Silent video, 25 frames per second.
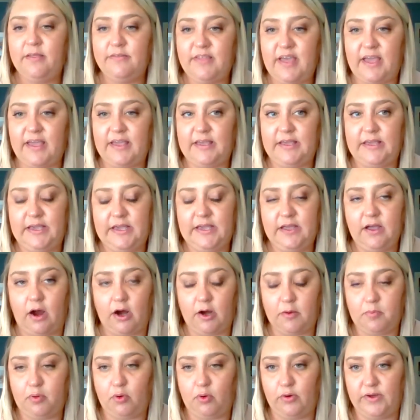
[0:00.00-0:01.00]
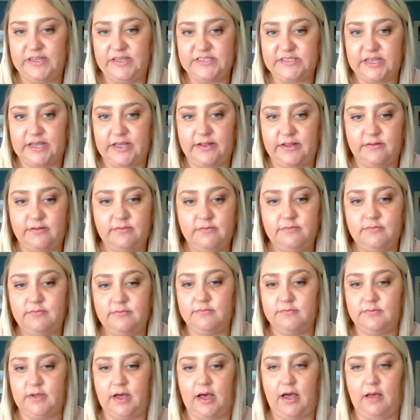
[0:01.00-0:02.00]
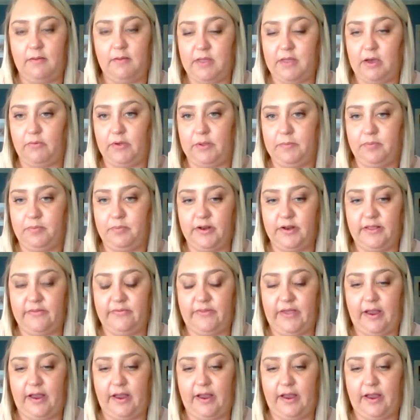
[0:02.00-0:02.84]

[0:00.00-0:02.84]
they eat our poison that we put in